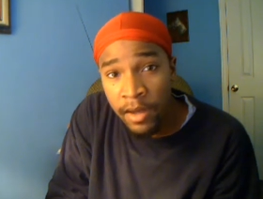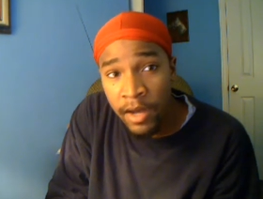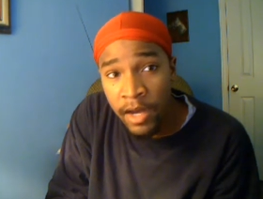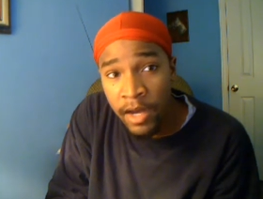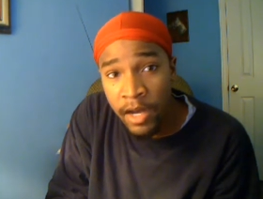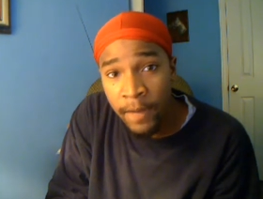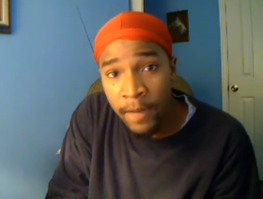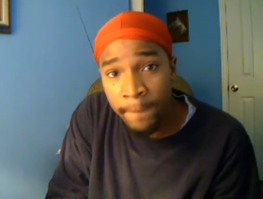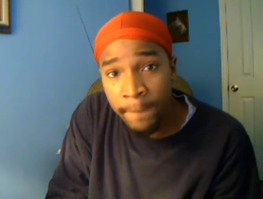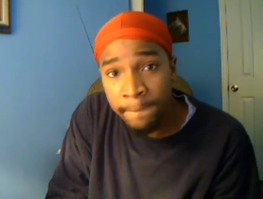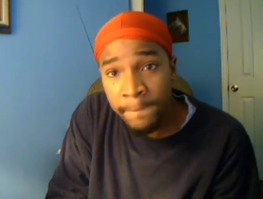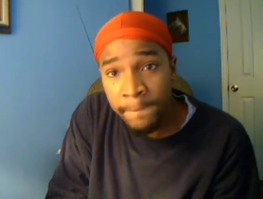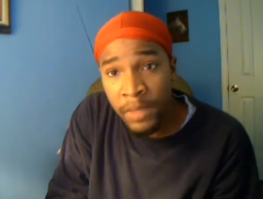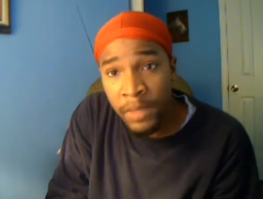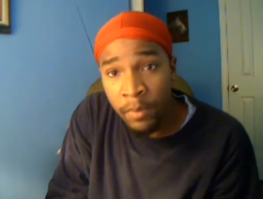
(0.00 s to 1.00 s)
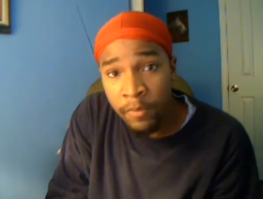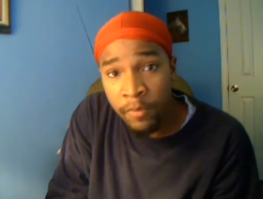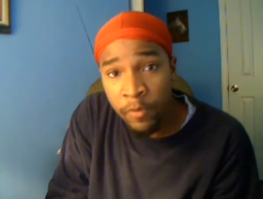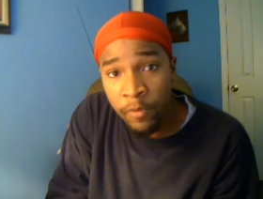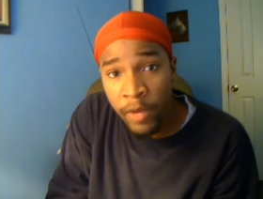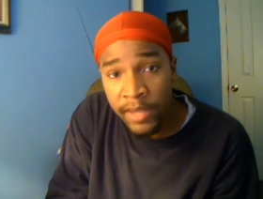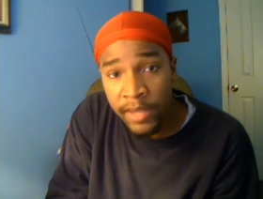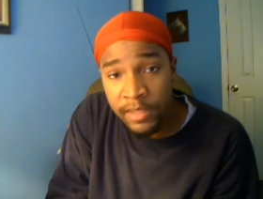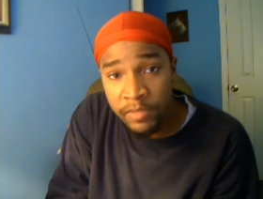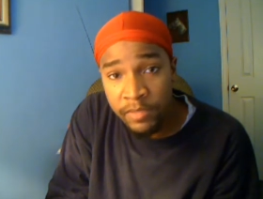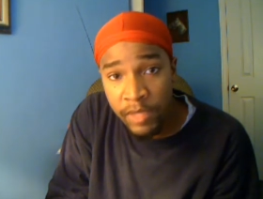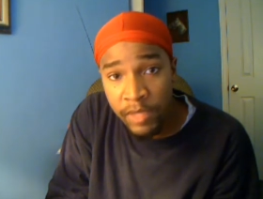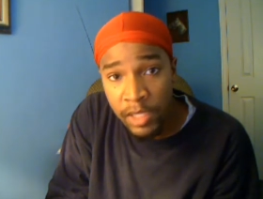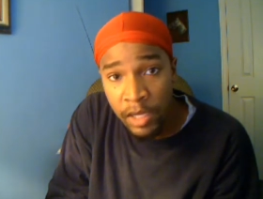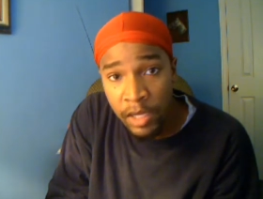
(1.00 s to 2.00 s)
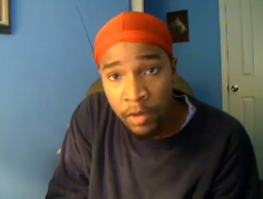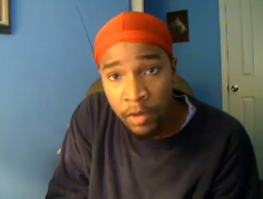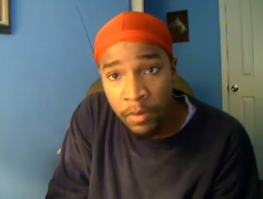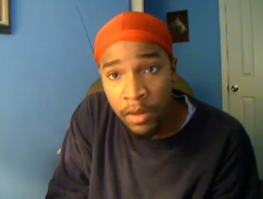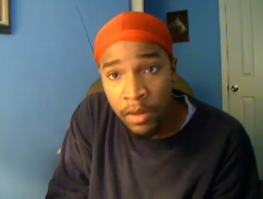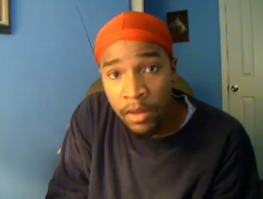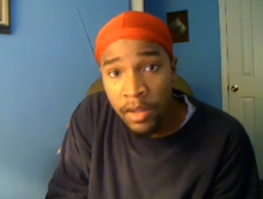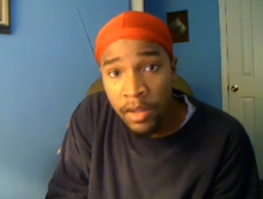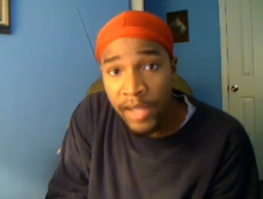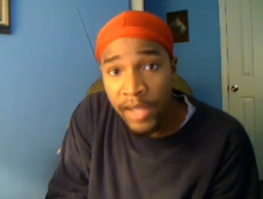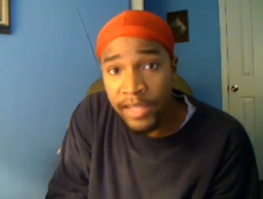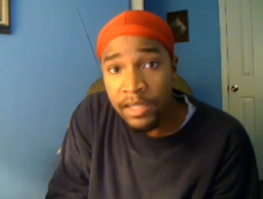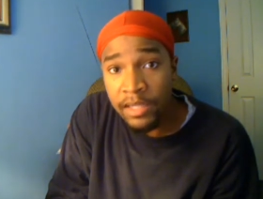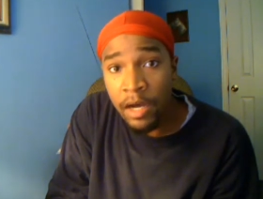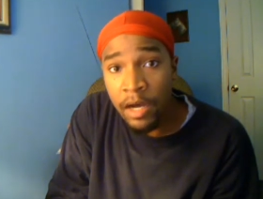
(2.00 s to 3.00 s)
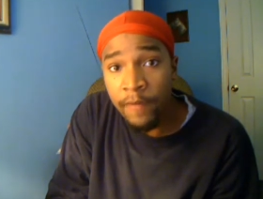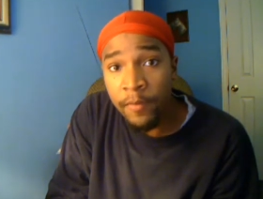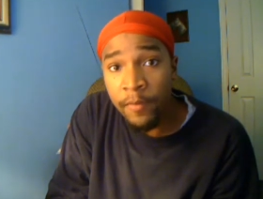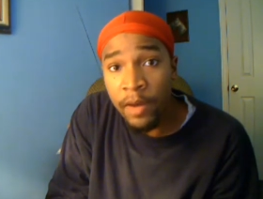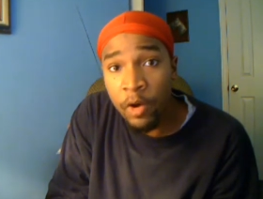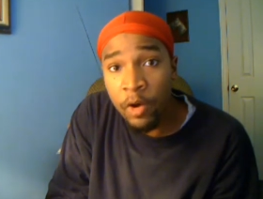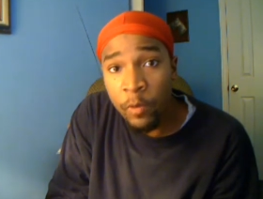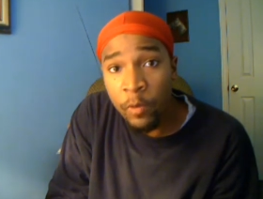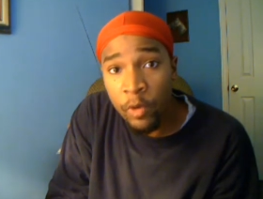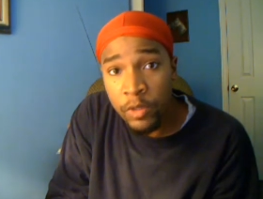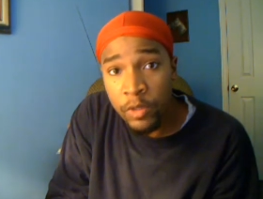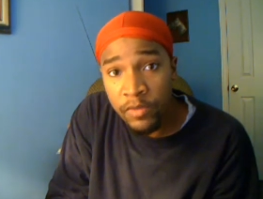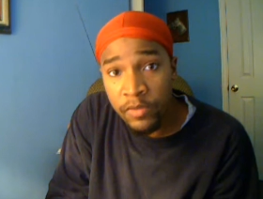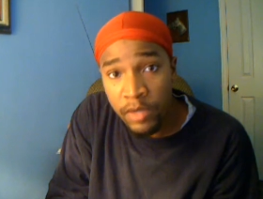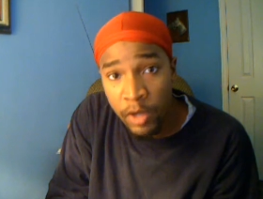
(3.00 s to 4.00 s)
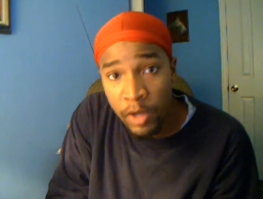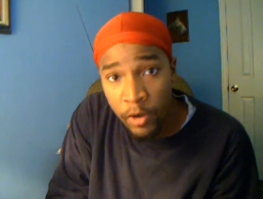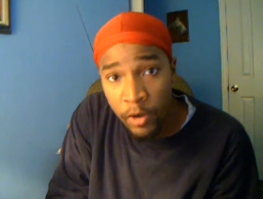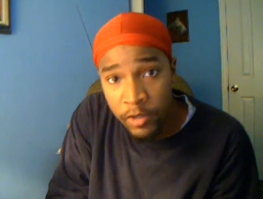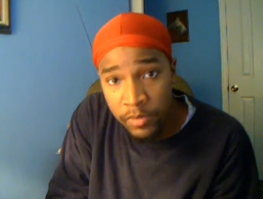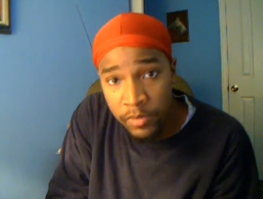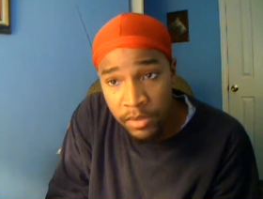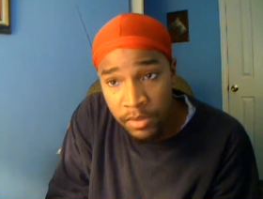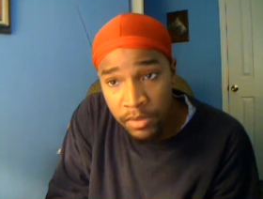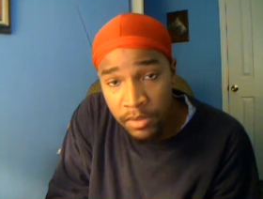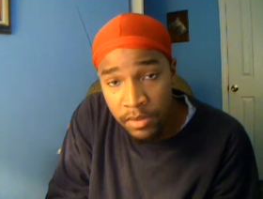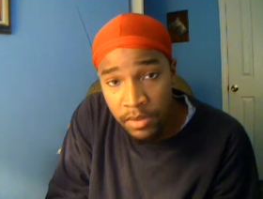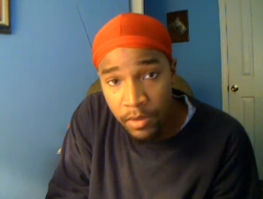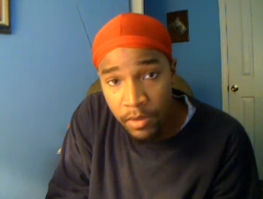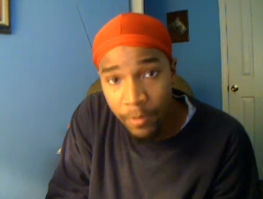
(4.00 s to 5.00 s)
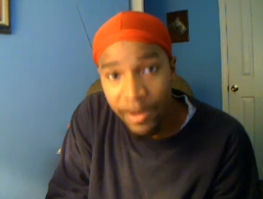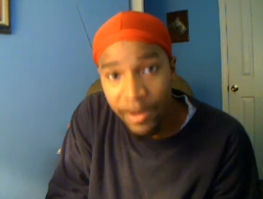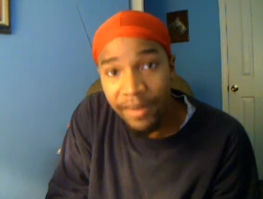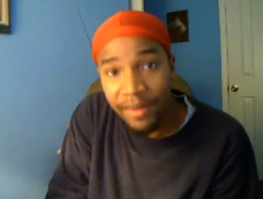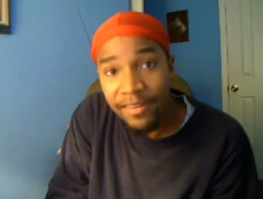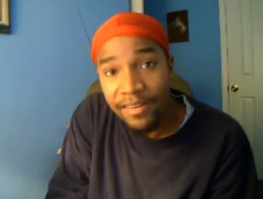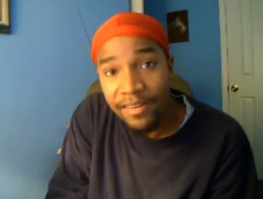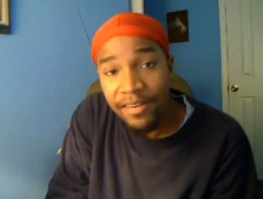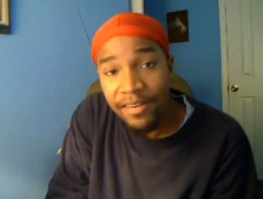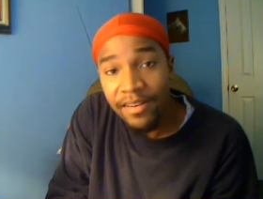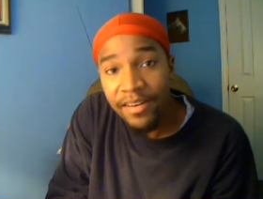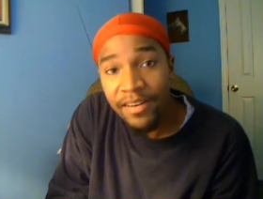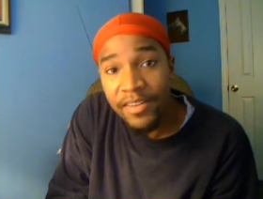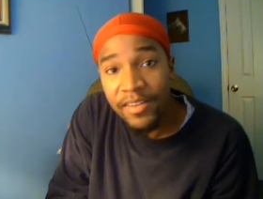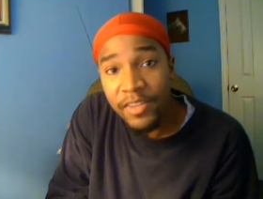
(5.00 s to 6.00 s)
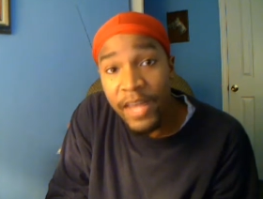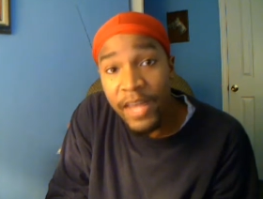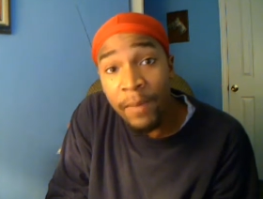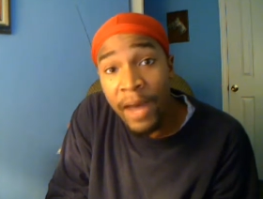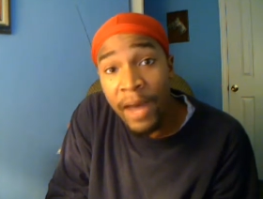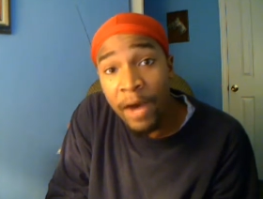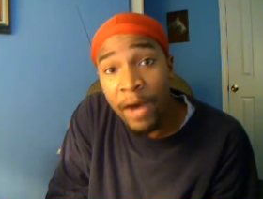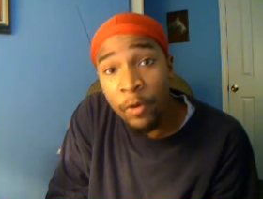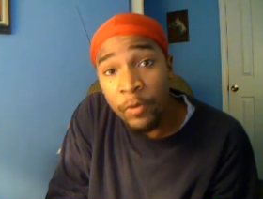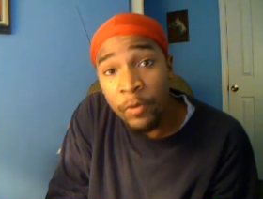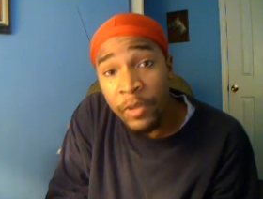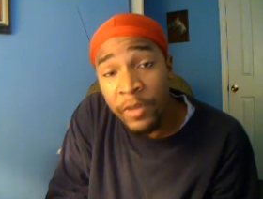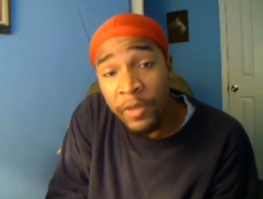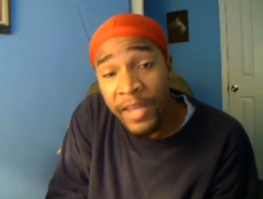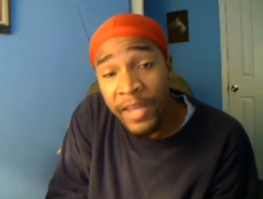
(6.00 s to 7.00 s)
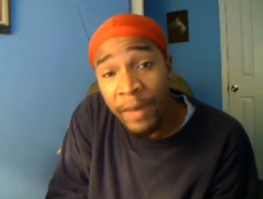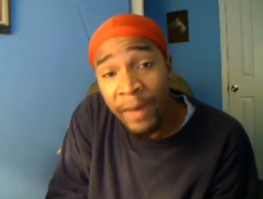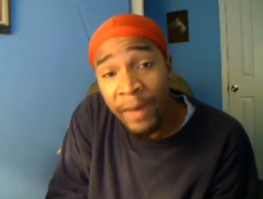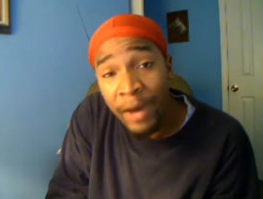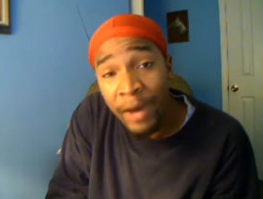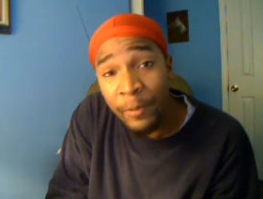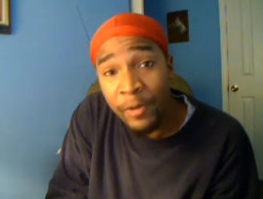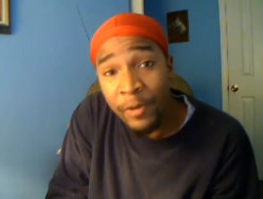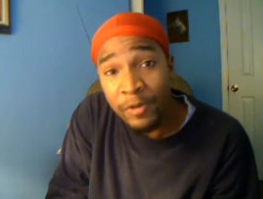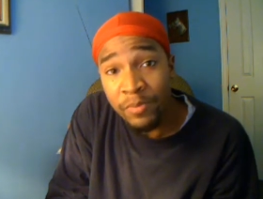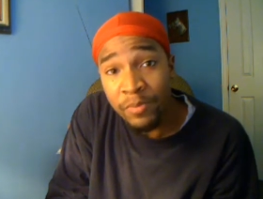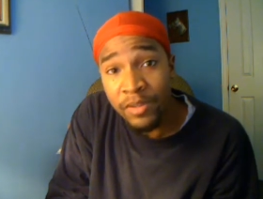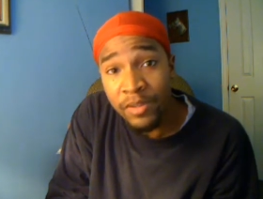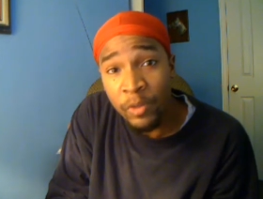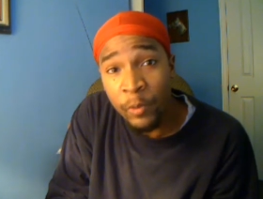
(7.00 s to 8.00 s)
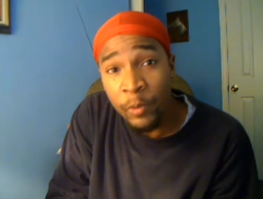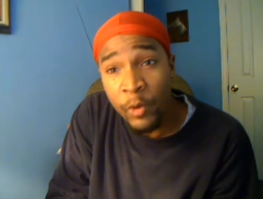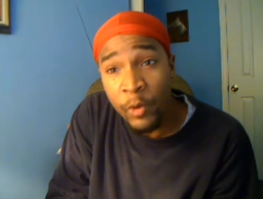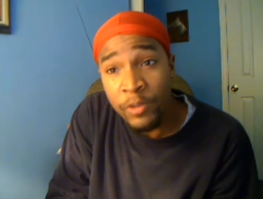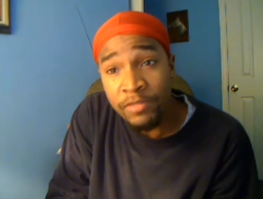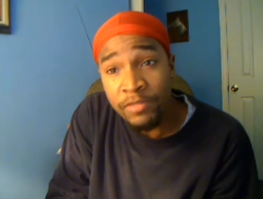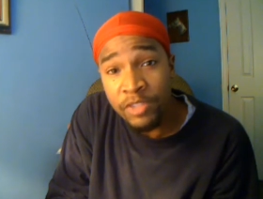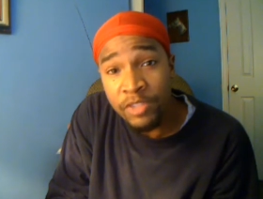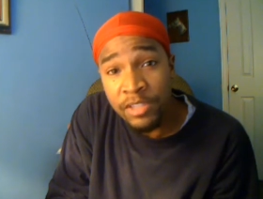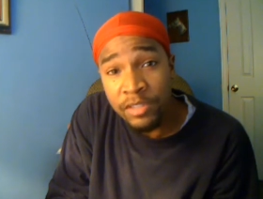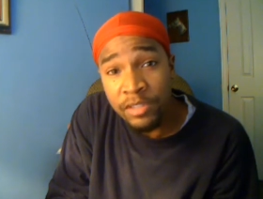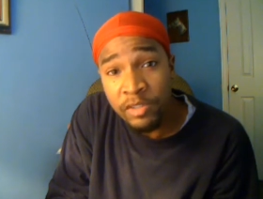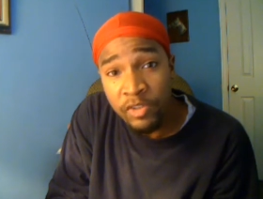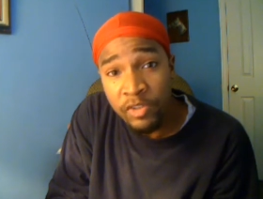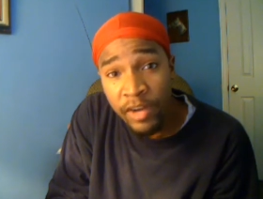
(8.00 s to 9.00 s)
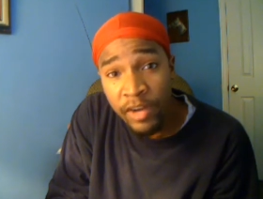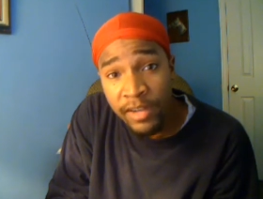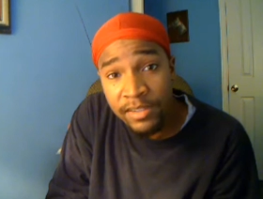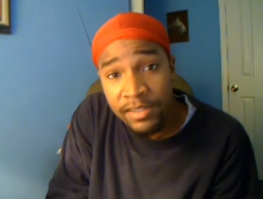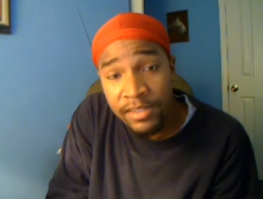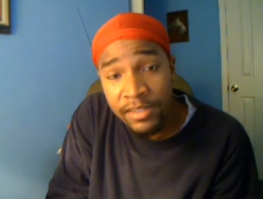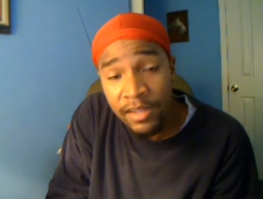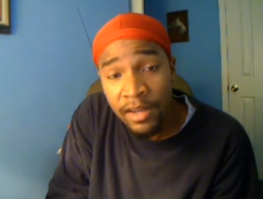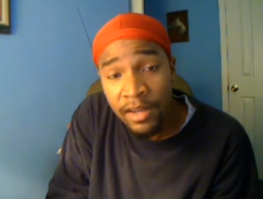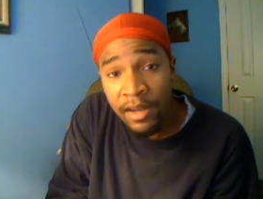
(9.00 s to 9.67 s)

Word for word: Uh, before I end this video, I like to offer my own words of encouragement. Well, they're not my own, they're not my words, but they're the words of Jesus Christ.